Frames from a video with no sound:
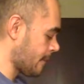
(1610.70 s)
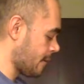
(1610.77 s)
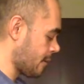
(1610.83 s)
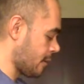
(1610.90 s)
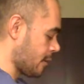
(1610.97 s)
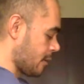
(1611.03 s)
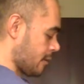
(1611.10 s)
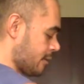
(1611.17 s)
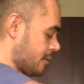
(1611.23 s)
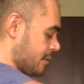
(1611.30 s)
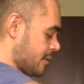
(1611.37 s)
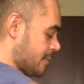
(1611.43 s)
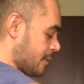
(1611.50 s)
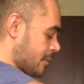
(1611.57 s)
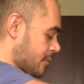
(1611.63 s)
Oh, it
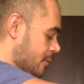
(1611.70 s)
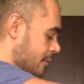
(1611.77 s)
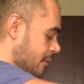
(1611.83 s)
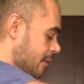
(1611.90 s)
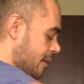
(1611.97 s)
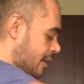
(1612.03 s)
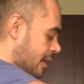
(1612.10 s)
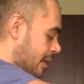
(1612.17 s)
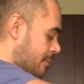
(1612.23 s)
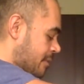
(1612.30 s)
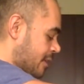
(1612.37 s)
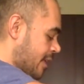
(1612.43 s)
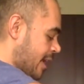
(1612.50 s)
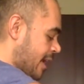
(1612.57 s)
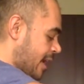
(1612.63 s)
smells so good. And I'm
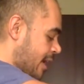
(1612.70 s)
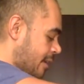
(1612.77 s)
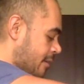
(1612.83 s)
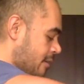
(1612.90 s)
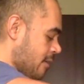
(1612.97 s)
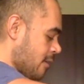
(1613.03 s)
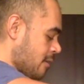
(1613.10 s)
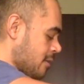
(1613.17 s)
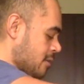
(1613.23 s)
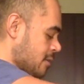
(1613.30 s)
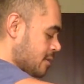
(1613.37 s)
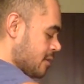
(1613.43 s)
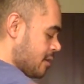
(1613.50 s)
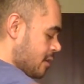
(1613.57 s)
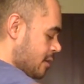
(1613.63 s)
just gonna add
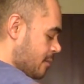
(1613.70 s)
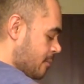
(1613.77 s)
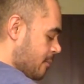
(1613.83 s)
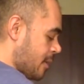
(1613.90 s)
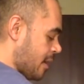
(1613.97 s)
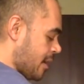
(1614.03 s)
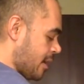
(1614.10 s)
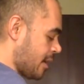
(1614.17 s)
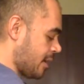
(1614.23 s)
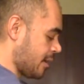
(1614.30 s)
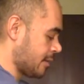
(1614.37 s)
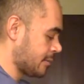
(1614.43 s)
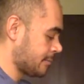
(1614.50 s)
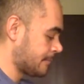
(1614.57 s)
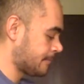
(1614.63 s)

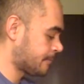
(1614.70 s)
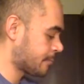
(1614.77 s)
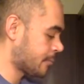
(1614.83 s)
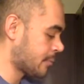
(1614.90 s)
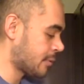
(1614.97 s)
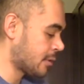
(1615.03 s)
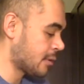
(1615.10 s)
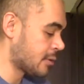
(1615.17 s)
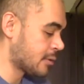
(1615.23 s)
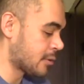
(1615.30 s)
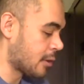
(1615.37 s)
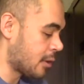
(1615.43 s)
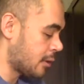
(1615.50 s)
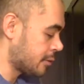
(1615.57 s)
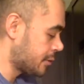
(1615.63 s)
my
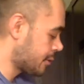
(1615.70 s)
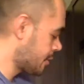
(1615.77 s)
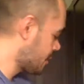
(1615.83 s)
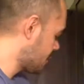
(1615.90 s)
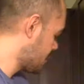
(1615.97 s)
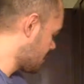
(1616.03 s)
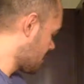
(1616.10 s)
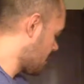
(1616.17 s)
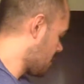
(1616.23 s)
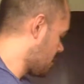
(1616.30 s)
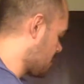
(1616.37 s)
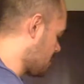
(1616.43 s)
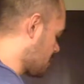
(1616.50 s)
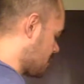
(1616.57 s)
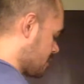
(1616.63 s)
salt
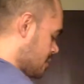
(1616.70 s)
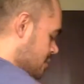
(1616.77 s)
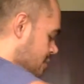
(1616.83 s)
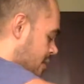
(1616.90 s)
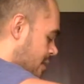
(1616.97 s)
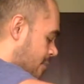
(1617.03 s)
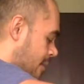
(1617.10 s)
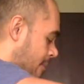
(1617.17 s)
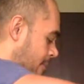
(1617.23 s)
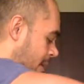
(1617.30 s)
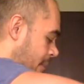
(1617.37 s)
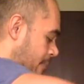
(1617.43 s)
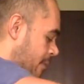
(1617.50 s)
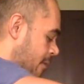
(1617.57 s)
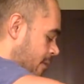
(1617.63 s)
and my
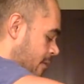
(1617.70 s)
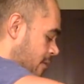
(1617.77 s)
pepper.